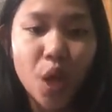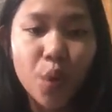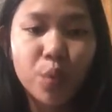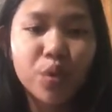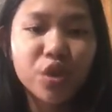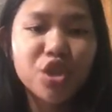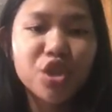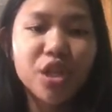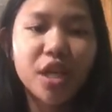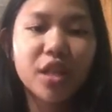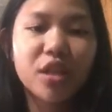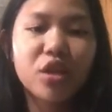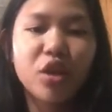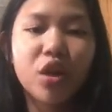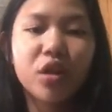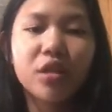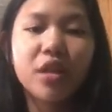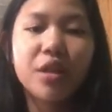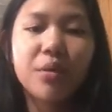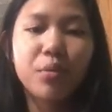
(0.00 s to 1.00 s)
which can
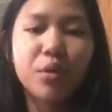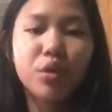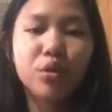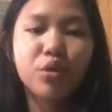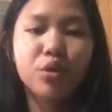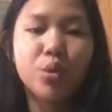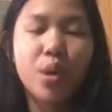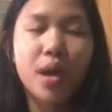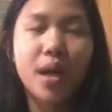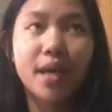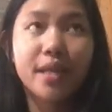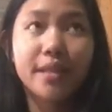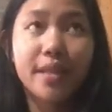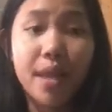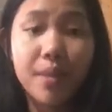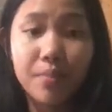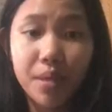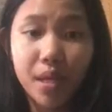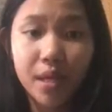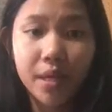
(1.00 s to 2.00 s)
contribute to
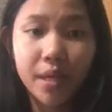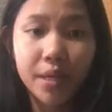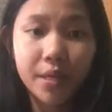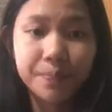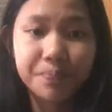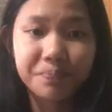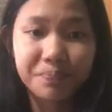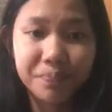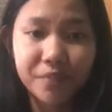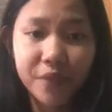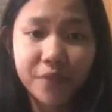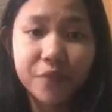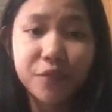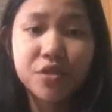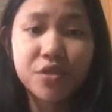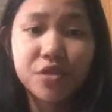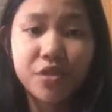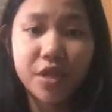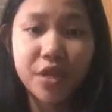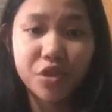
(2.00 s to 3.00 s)
academic
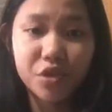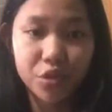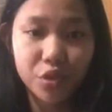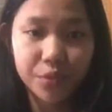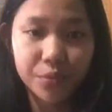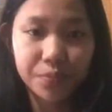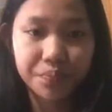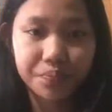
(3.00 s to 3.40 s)
frustration